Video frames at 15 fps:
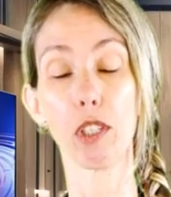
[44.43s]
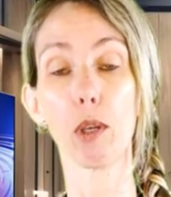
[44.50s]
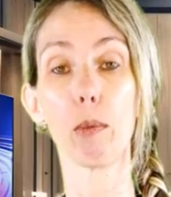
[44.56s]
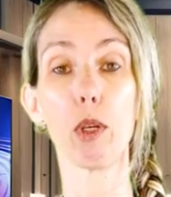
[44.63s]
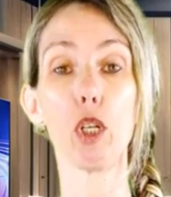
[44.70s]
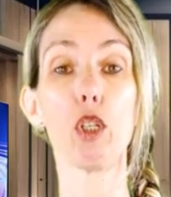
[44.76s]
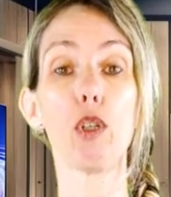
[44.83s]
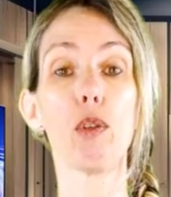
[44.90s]
So I'm
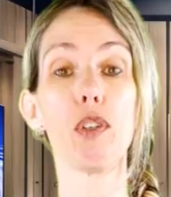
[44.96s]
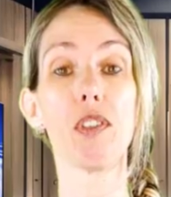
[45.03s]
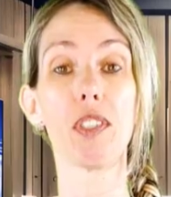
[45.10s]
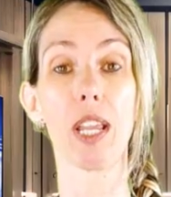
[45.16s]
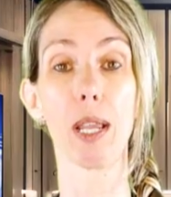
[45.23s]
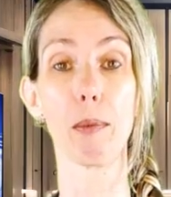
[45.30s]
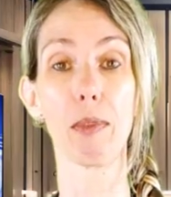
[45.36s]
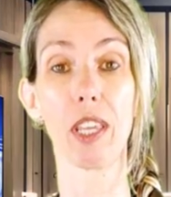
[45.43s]
going to do the
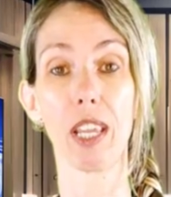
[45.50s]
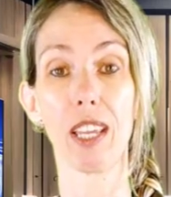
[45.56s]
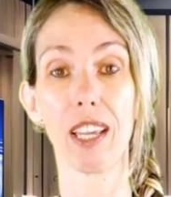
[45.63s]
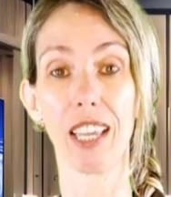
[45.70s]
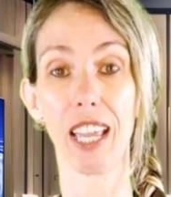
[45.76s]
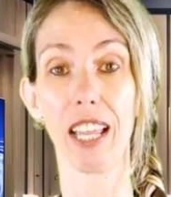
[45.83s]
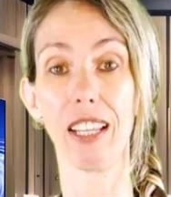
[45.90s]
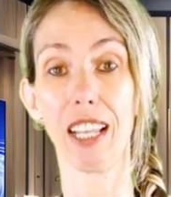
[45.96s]
same thing
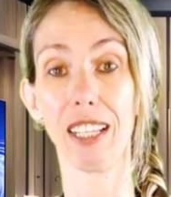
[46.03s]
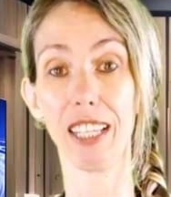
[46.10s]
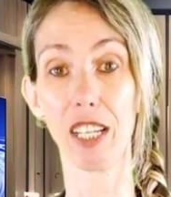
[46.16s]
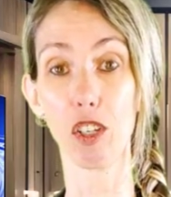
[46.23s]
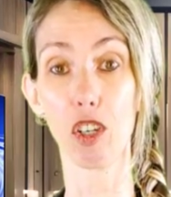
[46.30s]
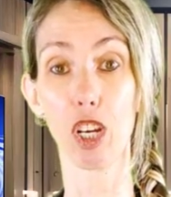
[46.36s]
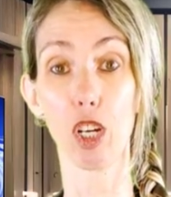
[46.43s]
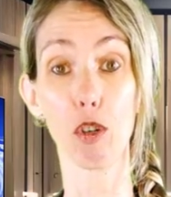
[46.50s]
again
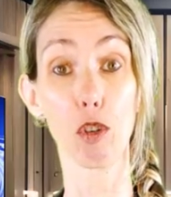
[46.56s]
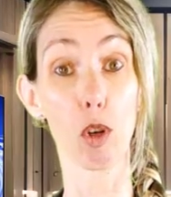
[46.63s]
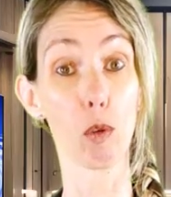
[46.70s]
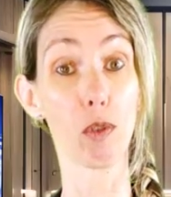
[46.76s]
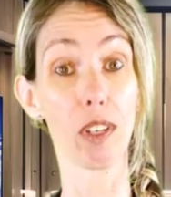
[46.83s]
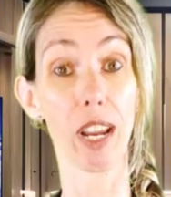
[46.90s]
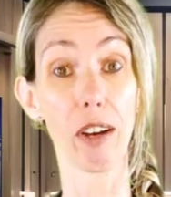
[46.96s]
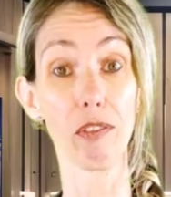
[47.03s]
this year. So
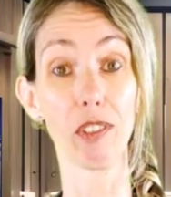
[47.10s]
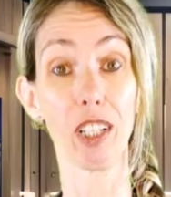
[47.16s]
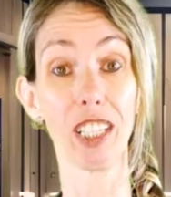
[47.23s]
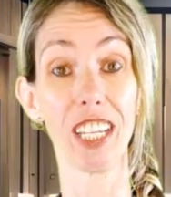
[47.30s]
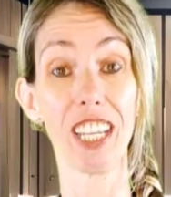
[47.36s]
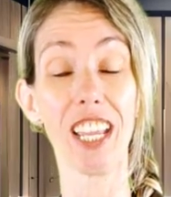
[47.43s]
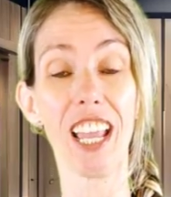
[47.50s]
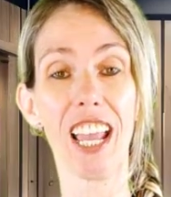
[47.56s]

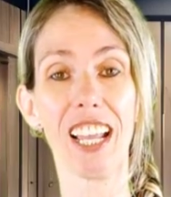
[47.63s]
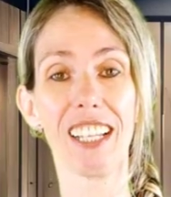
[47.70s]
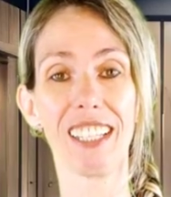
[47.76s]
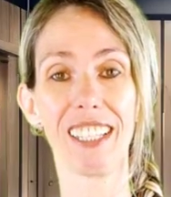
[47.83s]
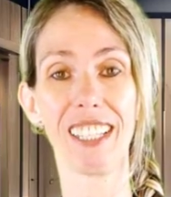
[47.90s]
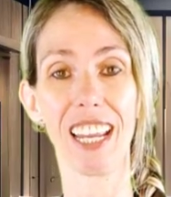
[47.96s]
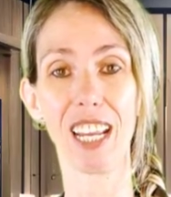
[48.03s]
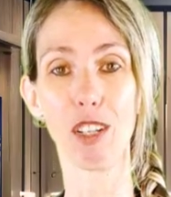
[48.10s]
definitely
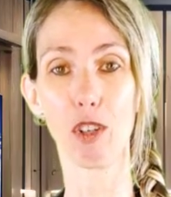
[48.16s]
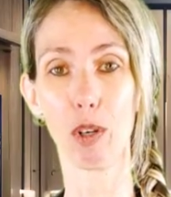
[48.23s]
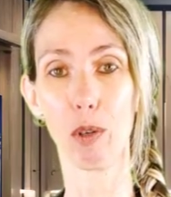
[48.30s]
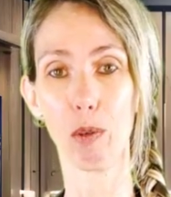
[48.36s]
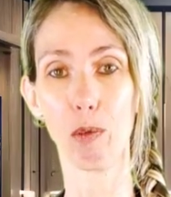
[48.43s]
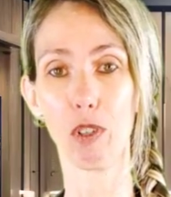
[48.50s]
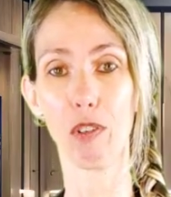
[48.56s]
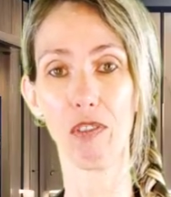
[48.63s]
stay
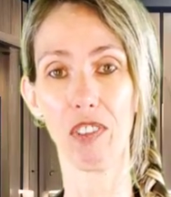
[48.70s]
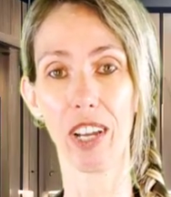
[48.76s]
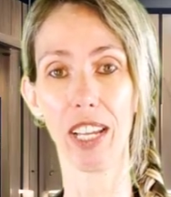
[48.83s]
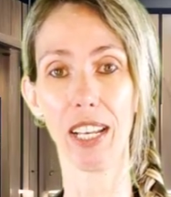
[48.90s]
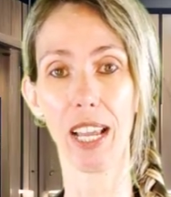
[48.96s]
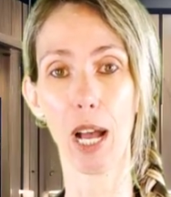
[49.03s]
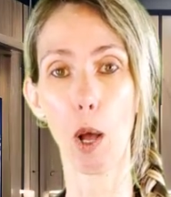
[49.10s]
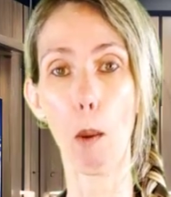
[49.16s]
tuned to
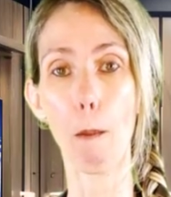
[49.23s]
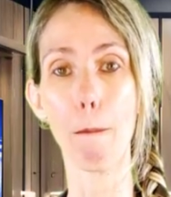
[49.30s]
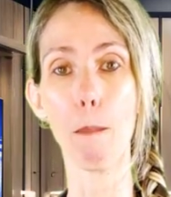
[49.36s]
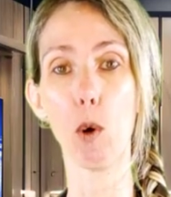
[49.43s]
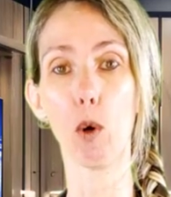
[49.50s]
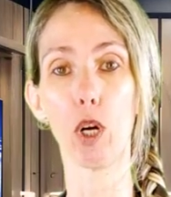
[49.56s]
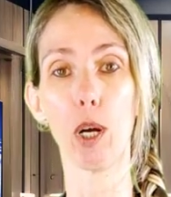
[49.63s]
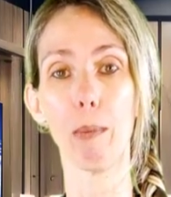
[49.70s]
find out
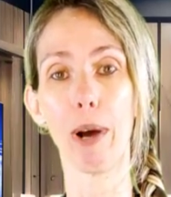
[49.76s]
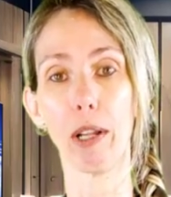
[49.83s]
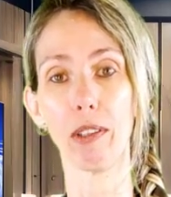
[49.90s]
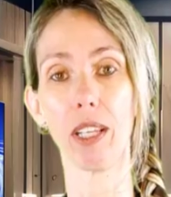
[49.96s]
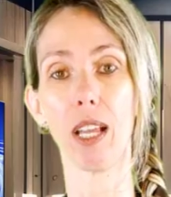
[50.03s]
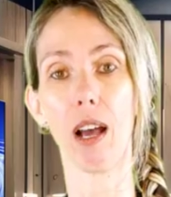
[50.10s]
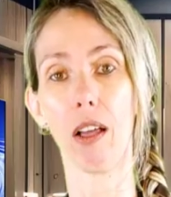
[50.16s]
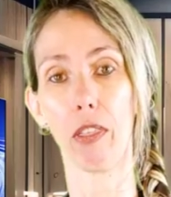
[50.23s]
more about
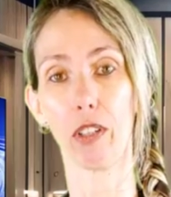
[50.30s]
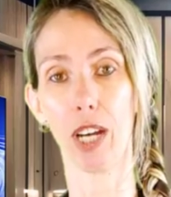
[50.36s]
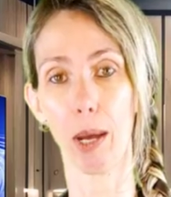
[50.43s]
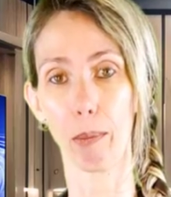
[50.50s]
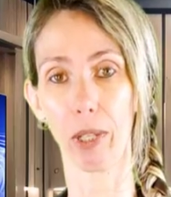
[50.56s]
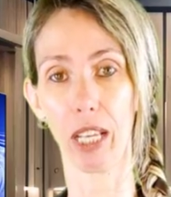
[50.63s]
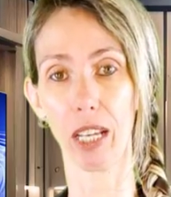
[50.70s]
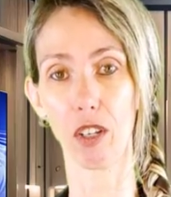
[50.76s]
the other
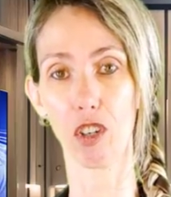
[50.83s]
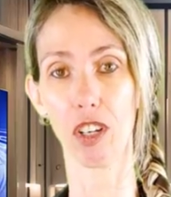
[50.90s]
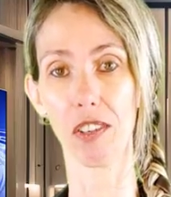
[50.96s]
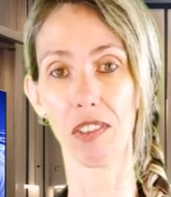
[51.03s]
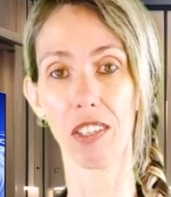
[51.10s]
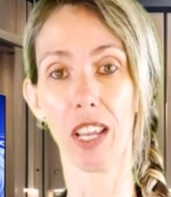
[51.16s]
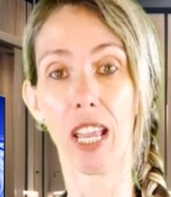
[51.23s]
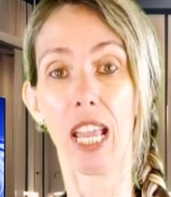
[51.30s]

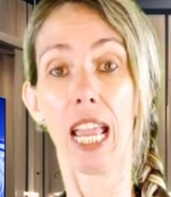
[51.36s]
applications.